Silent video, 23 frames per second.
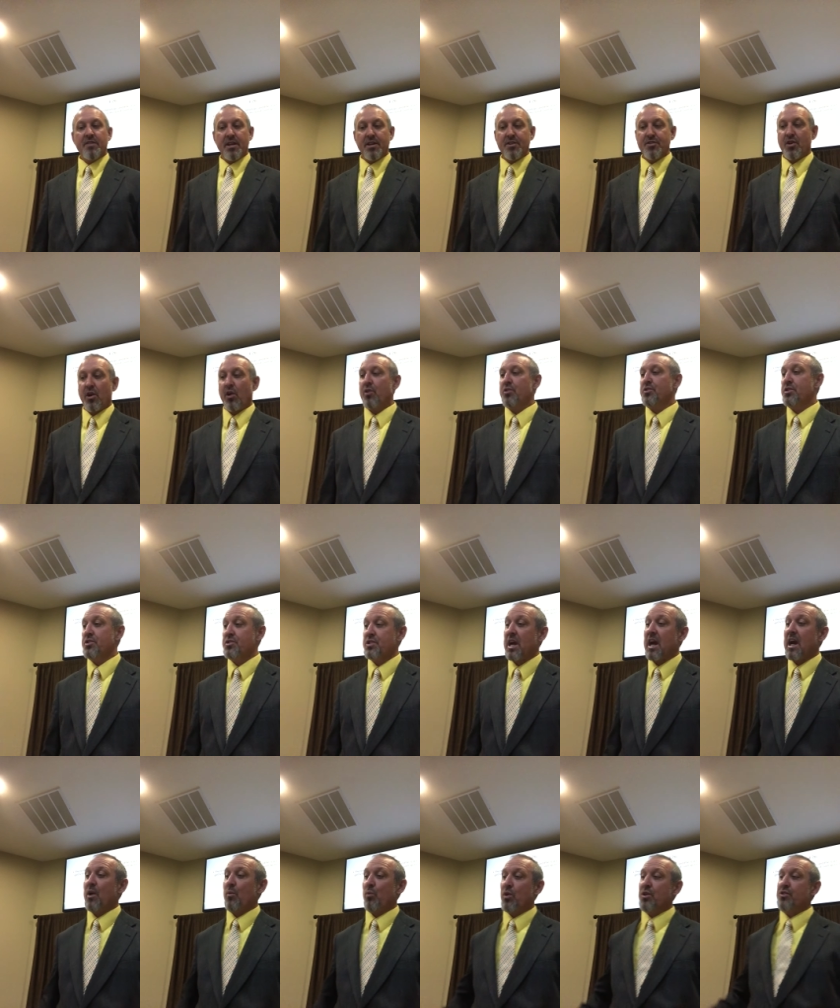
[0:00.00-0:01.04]
that his heart's
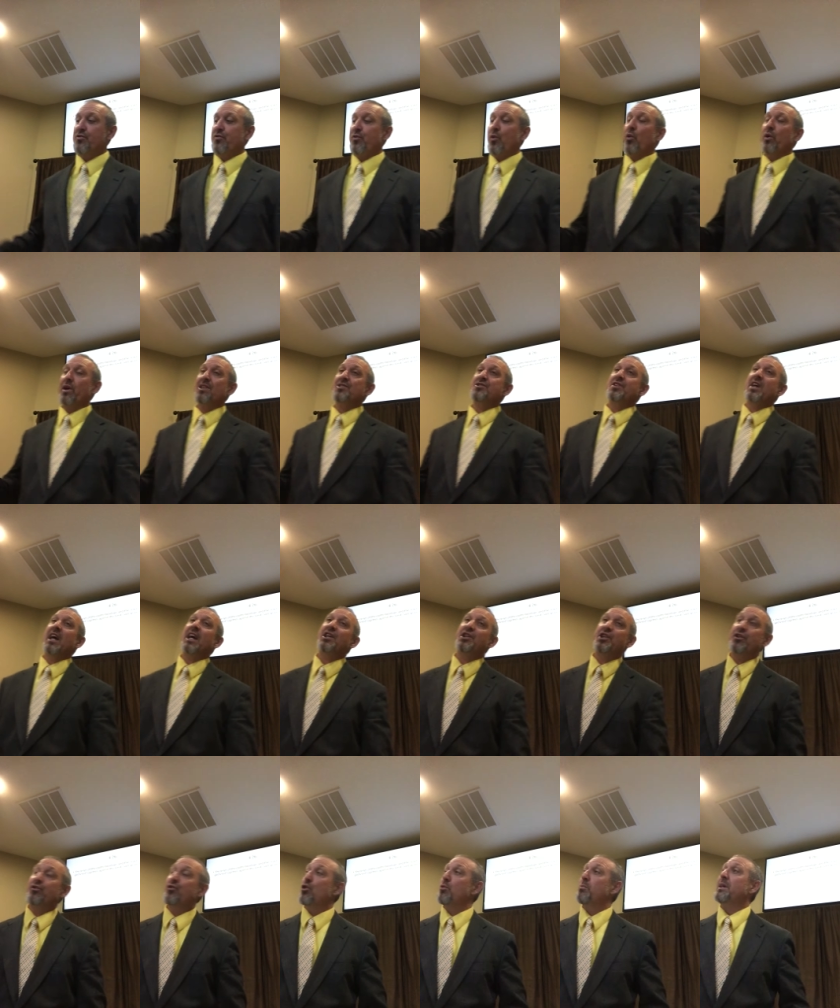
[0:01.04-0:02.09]
desire was for his
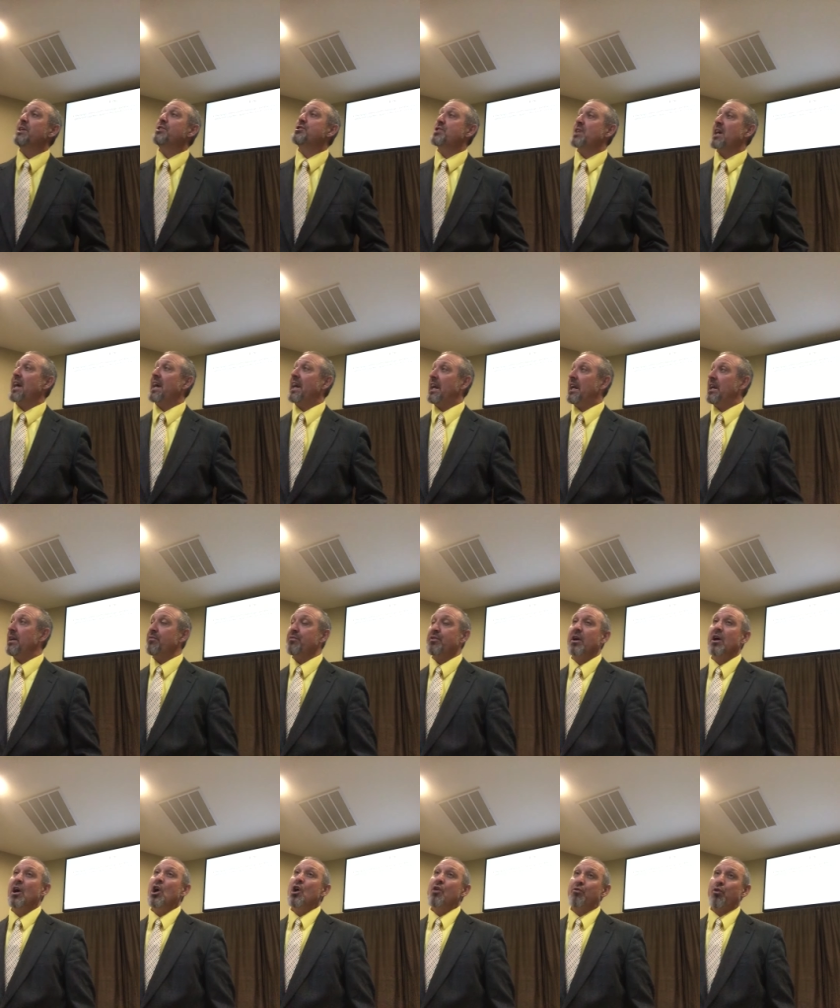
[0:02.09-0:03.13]
nation to be
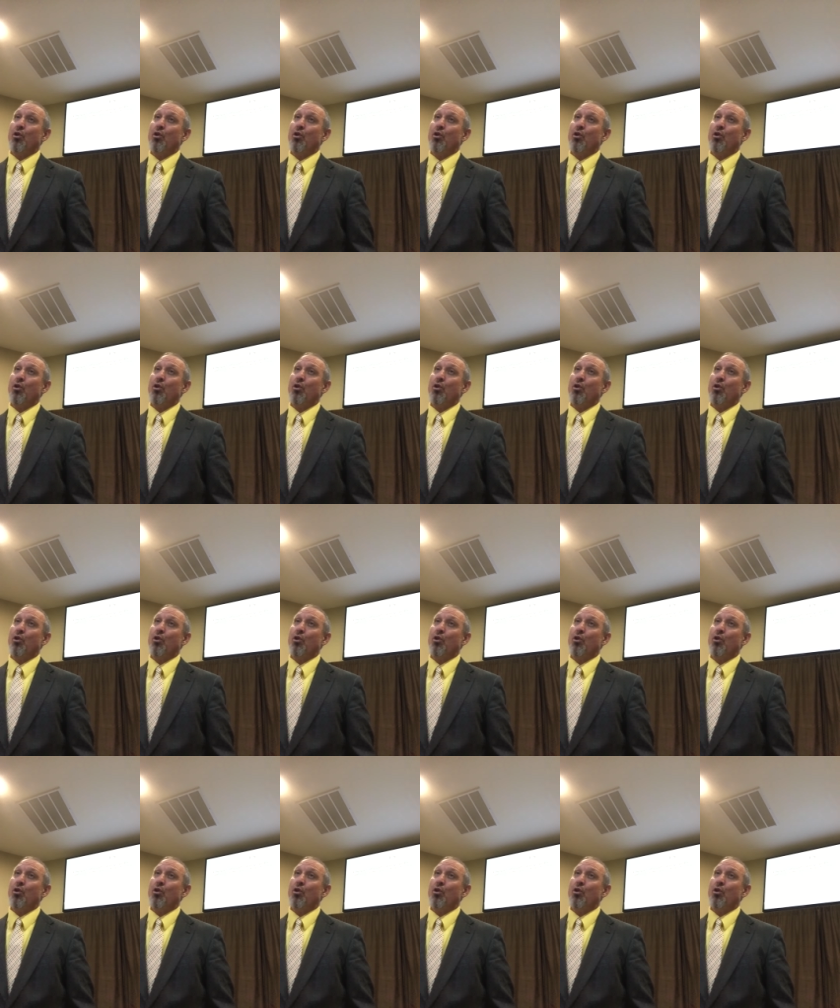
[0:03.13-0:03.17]
saved,